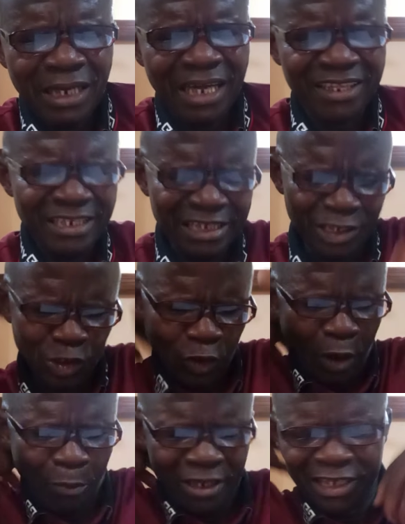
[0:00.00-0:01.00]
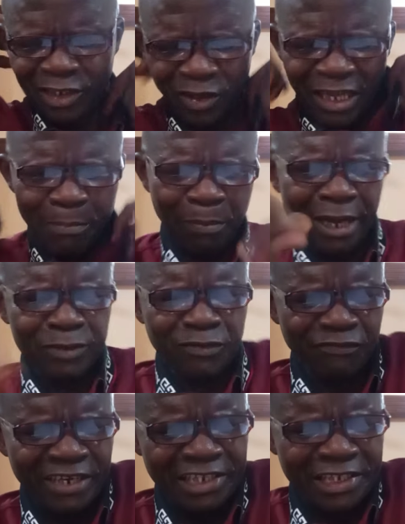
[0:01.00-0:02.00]
I think this is common in the northern part
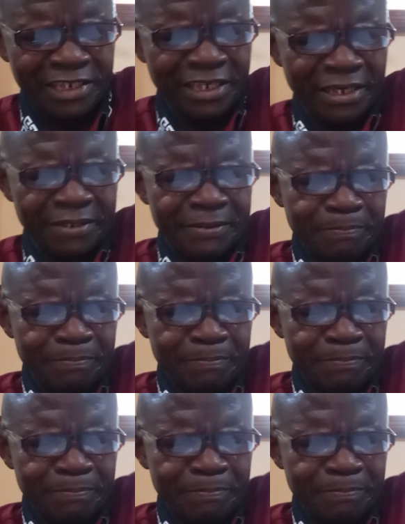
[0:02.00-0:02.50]
of Nigeria.